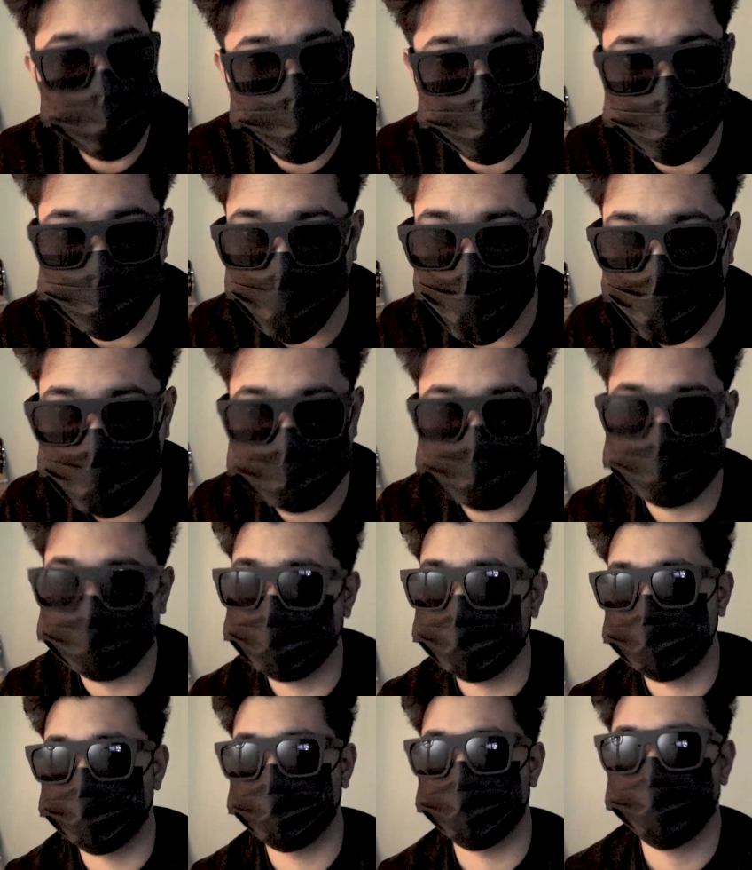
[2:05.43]
do not
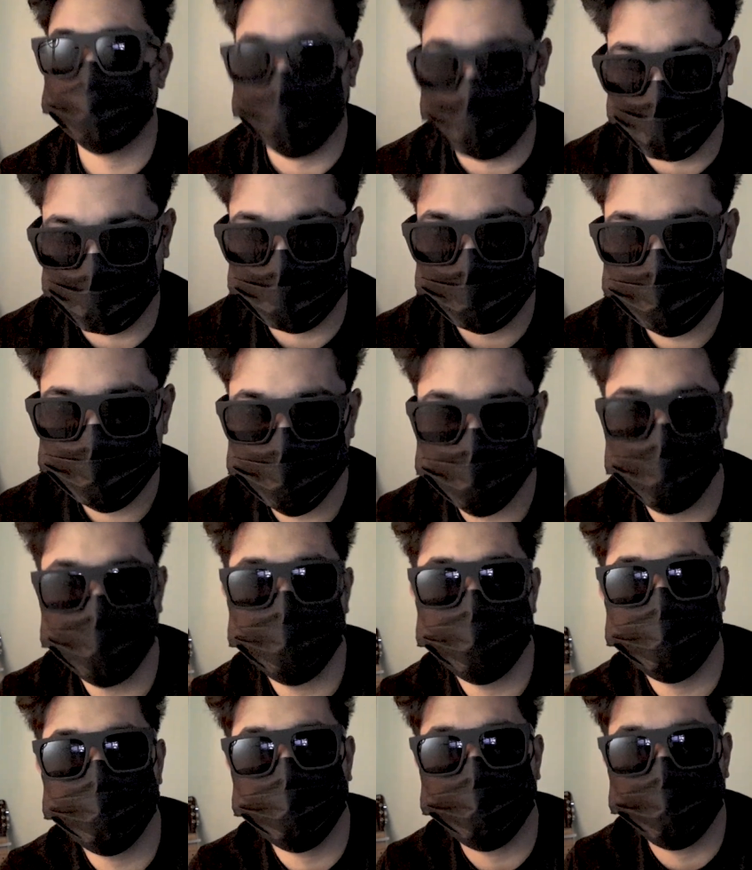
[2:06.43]
need to change
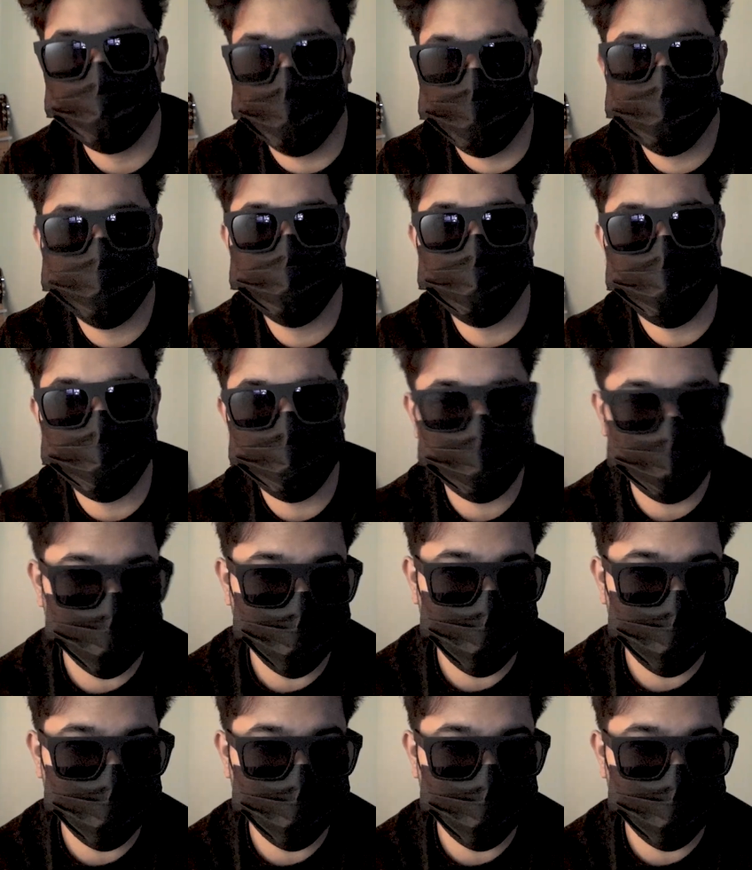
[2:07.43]
to fit someone